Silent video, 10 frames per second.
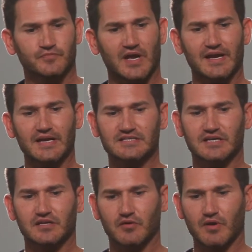I kind of
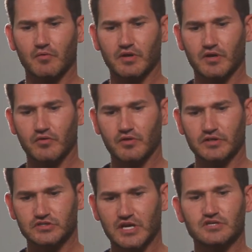said, you know what, I want to go
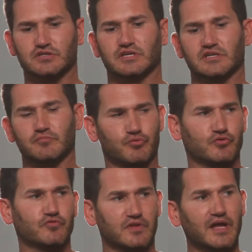and change things and
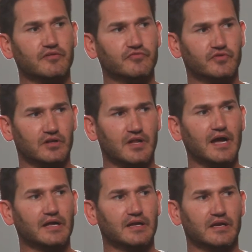improve life a
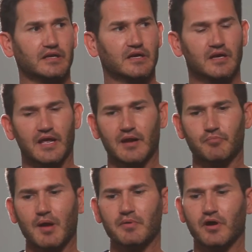lot. And, and I'm
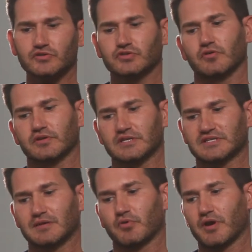probably also, at the
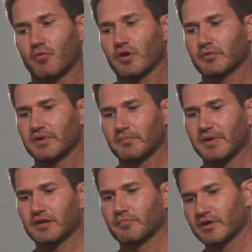same point, I want to be and
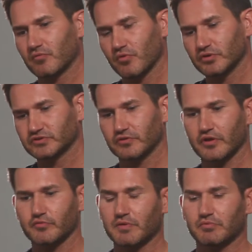make a better world so that
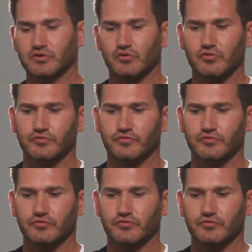other people don't go